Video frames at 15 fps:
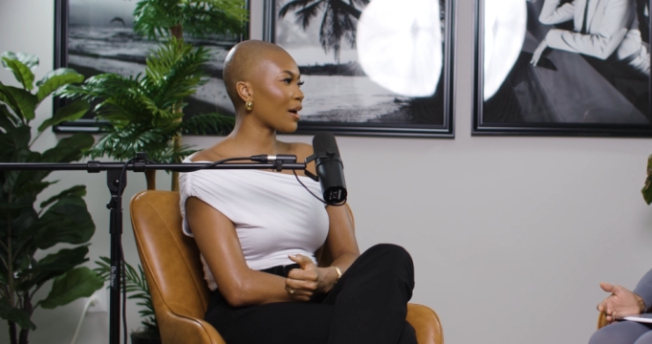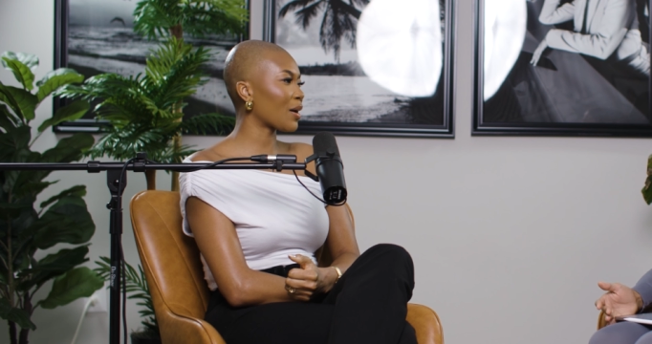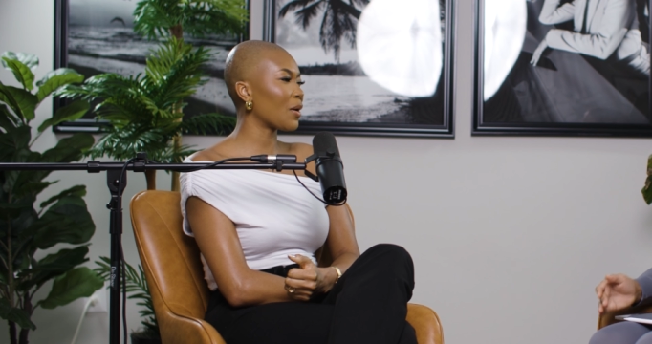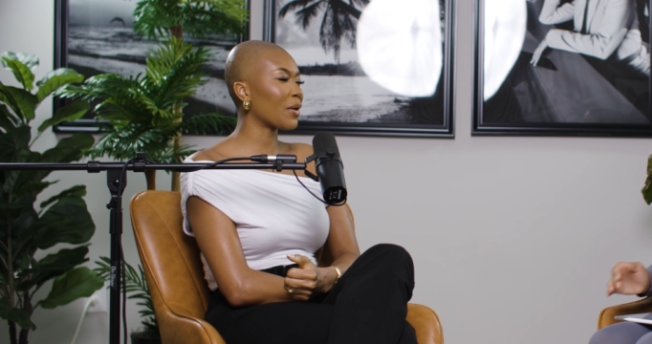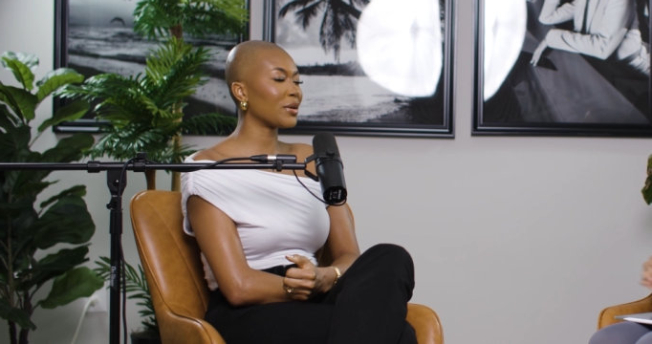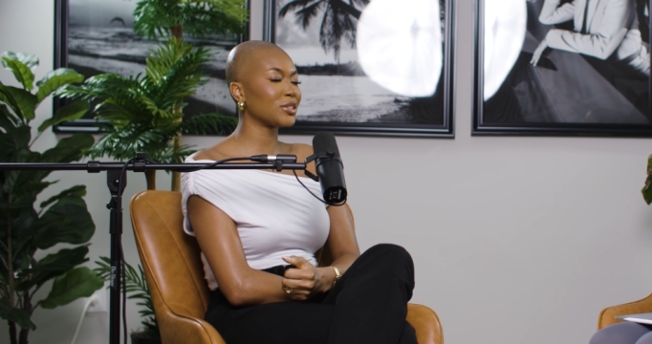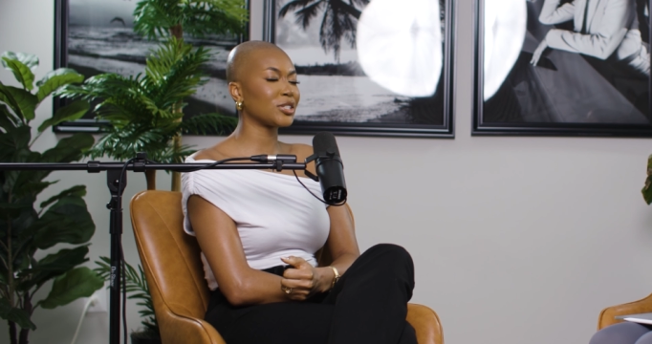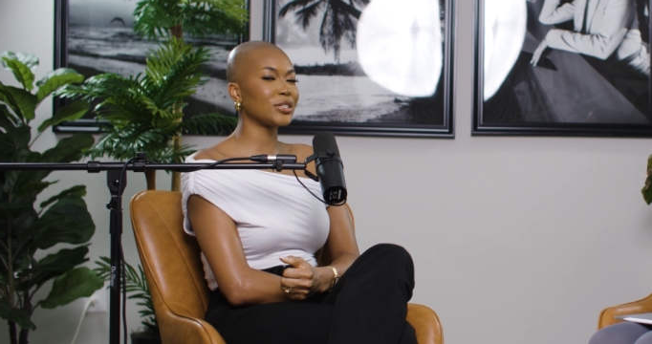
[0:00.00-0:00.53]

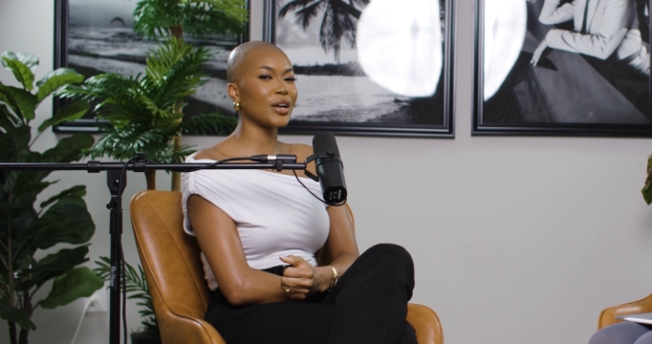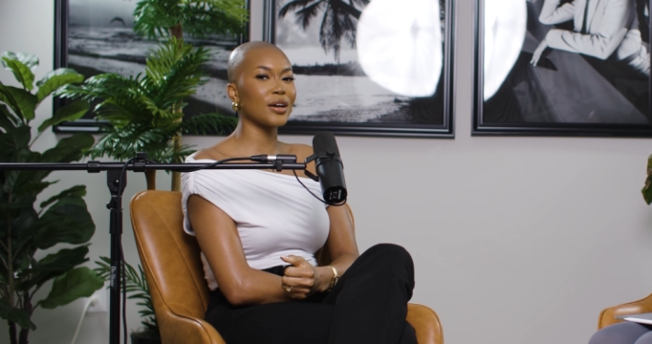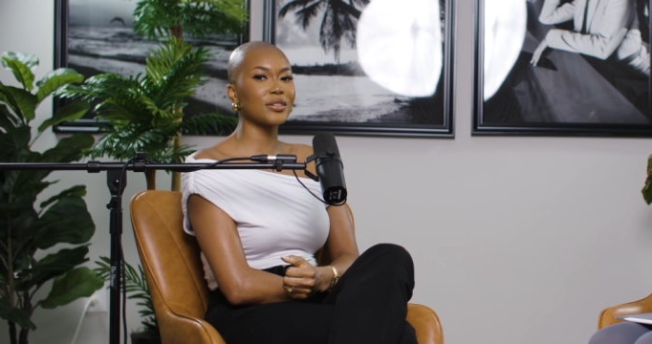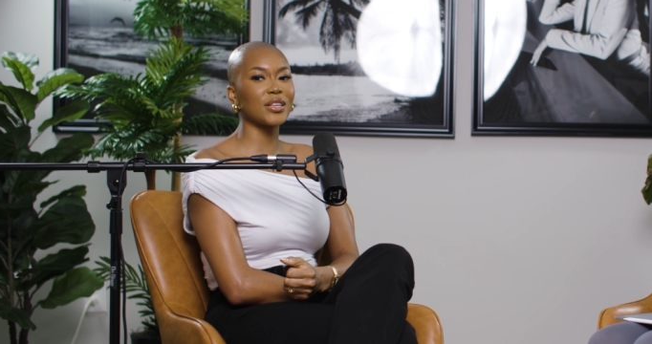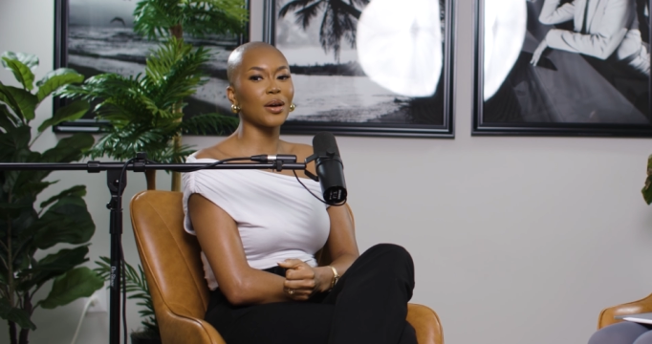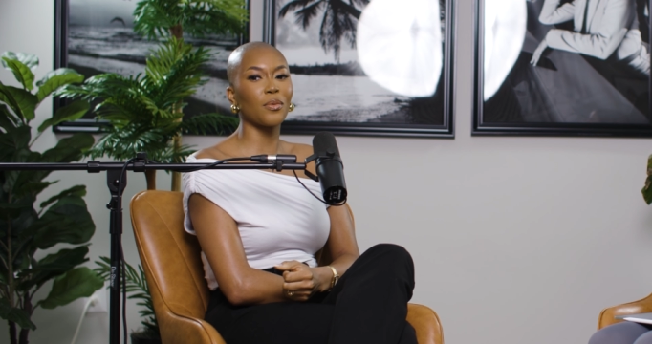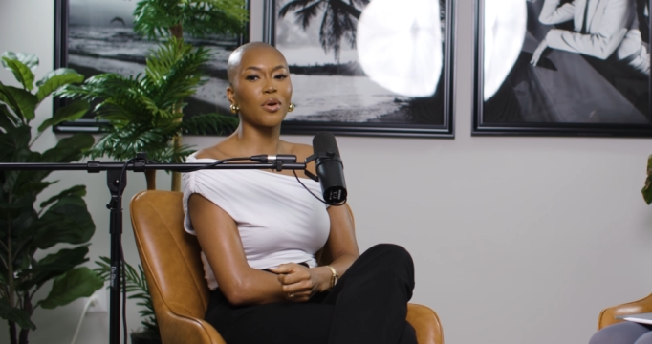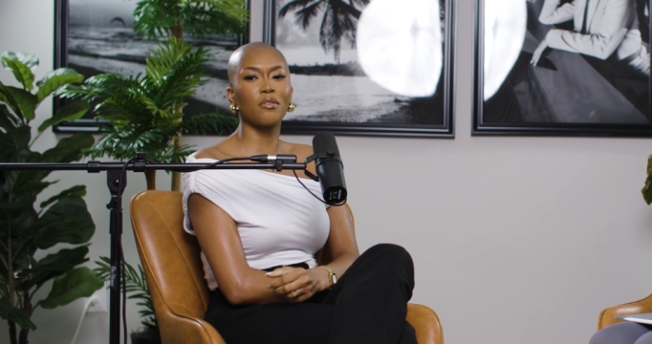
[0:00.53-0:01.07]
Coco Chanel
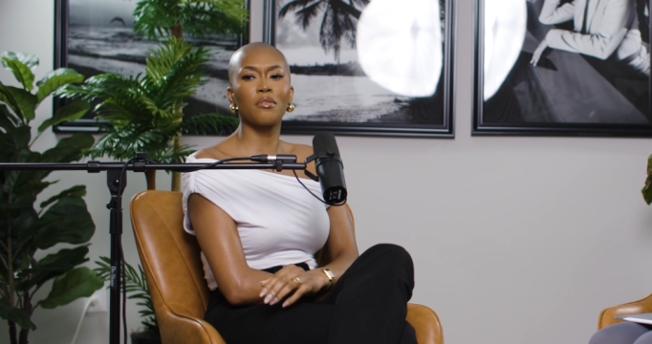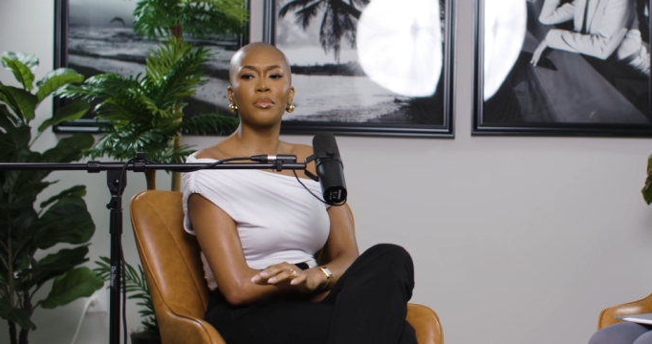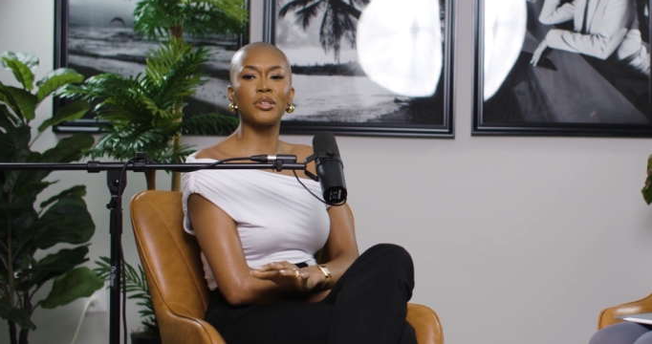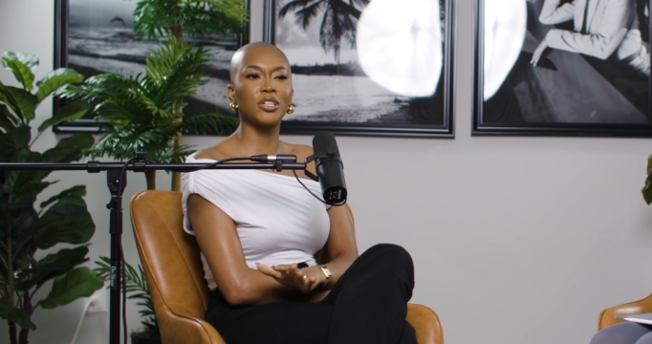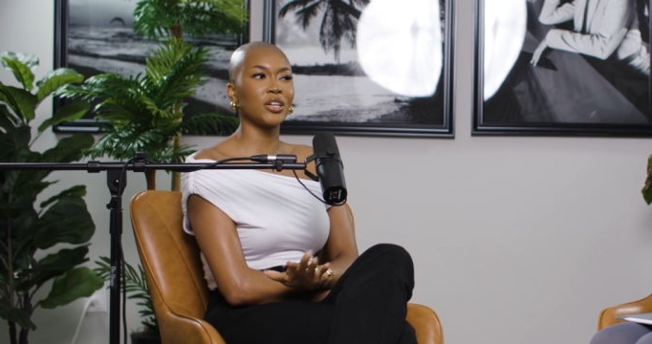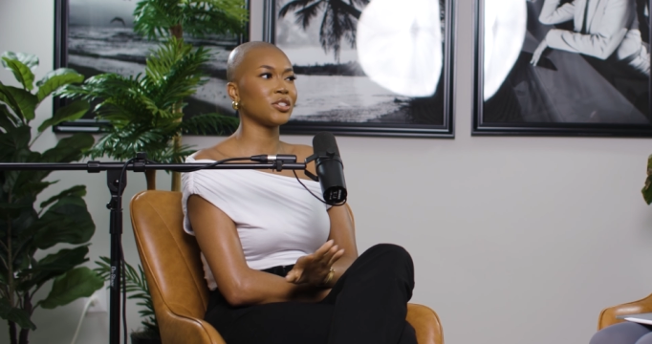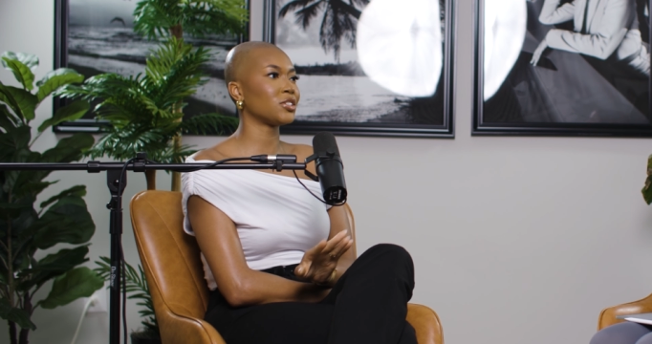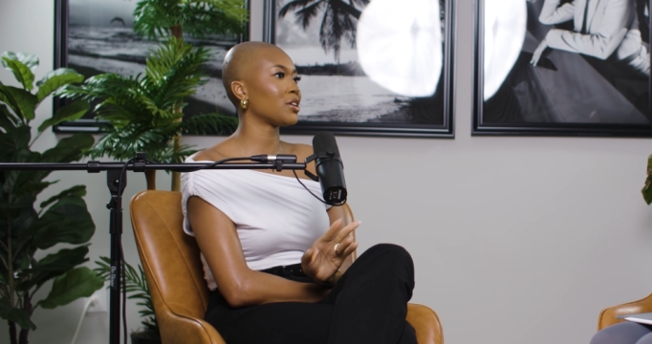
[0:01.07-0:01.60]
said when a woman
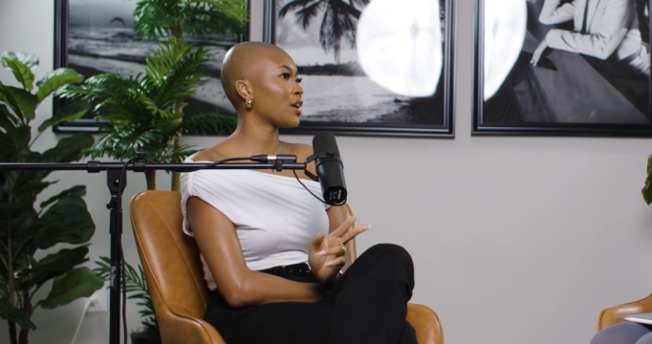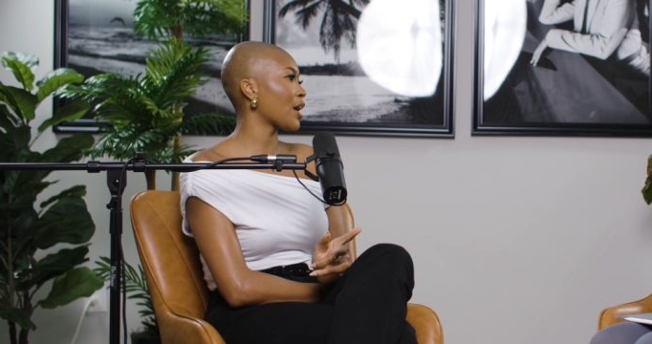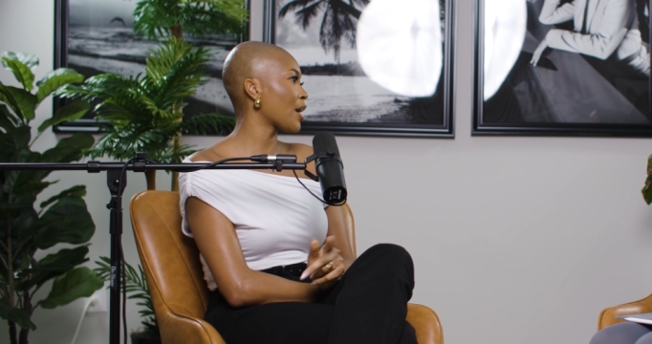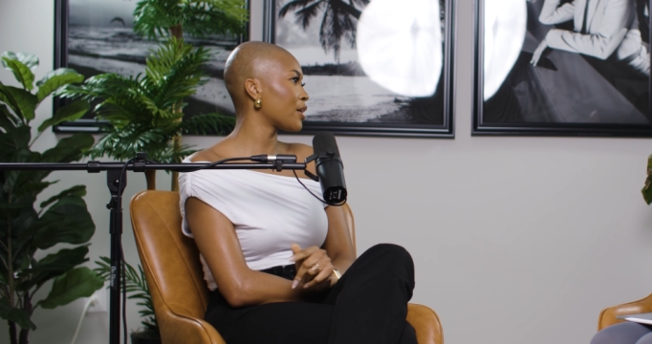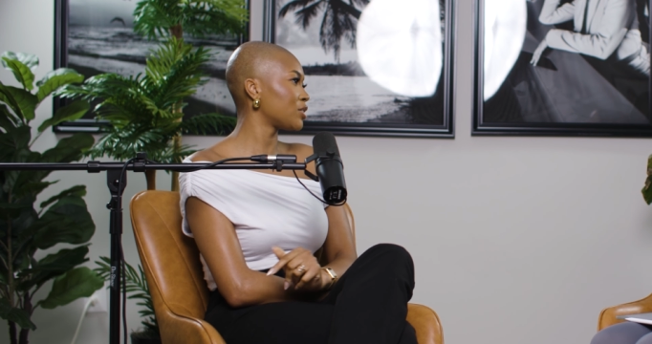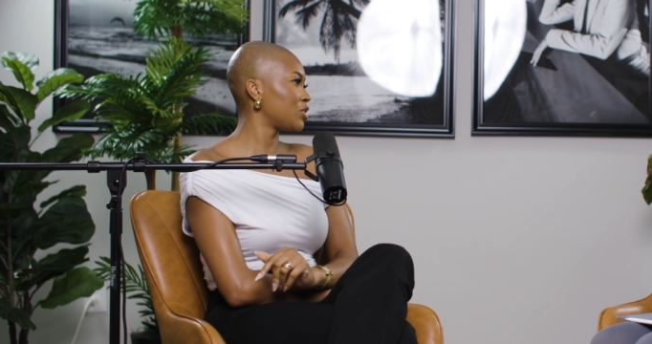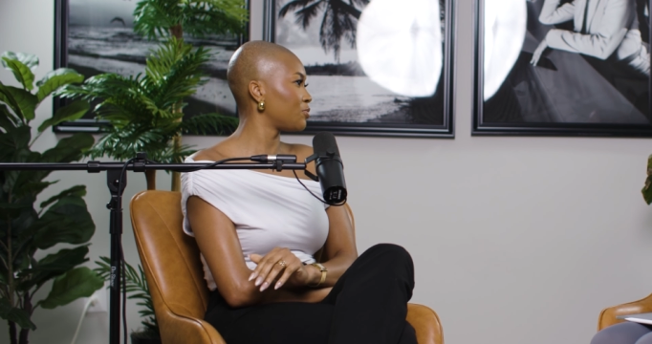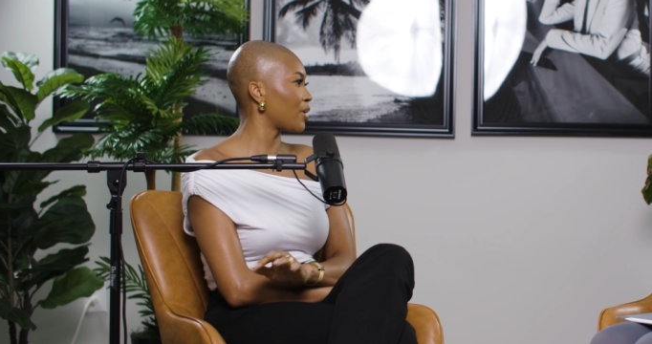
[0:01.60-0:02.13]
changes her
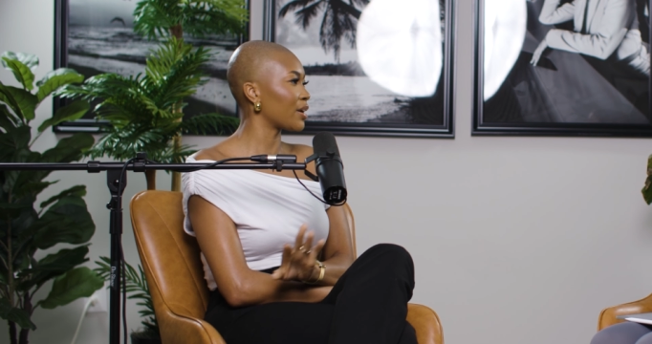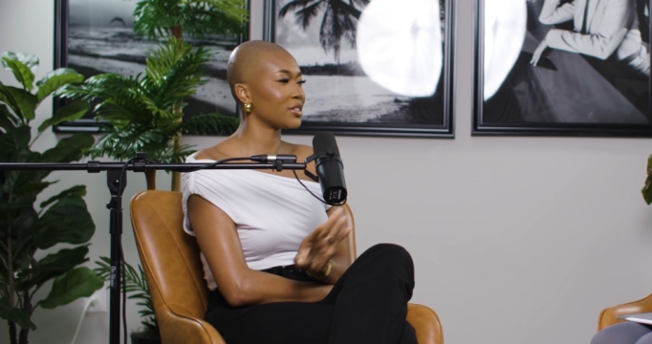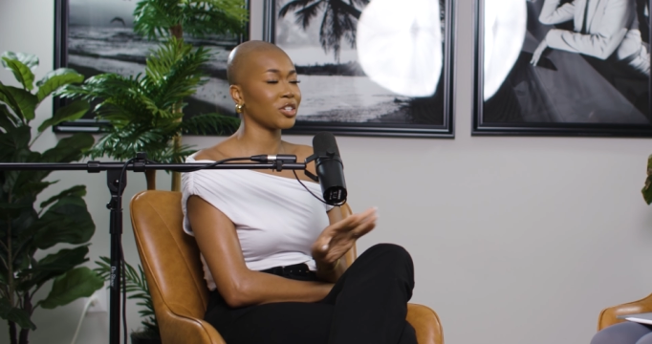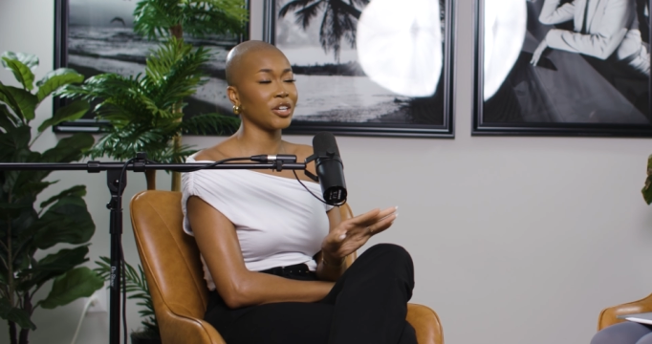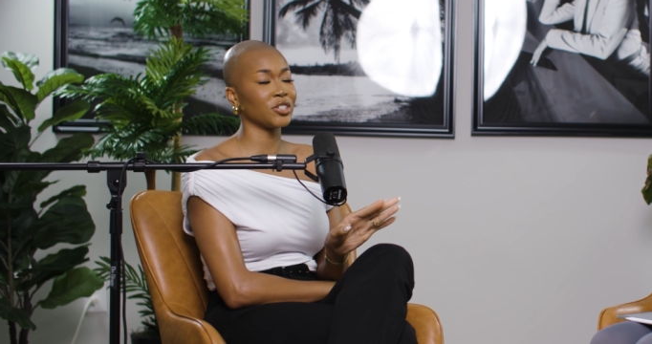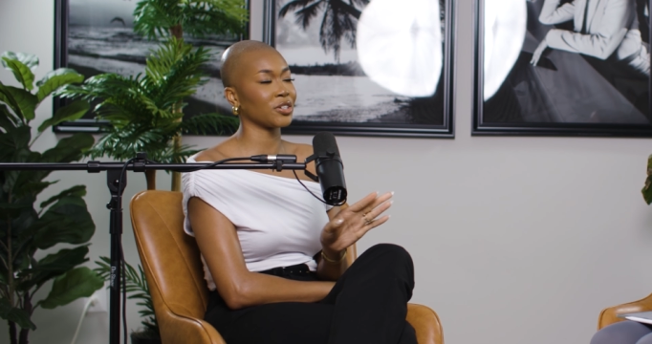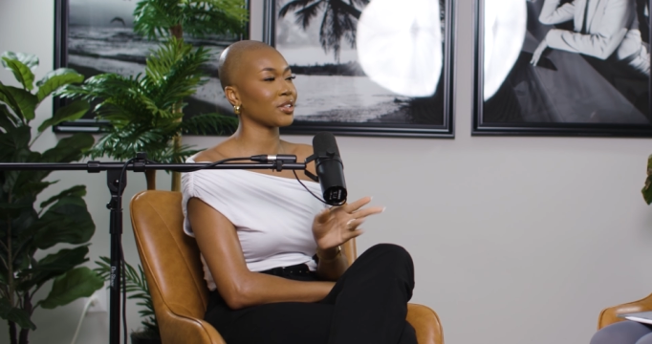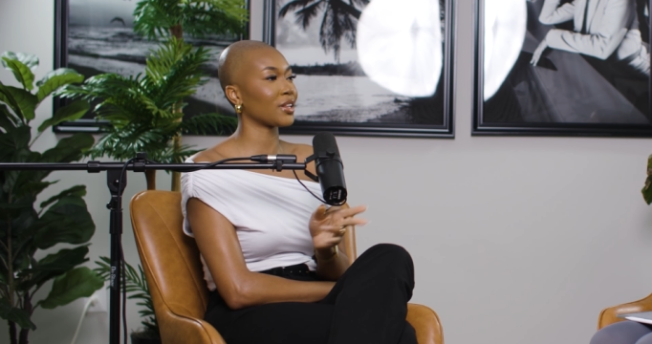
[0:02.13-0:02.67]
hair, she's ready to change her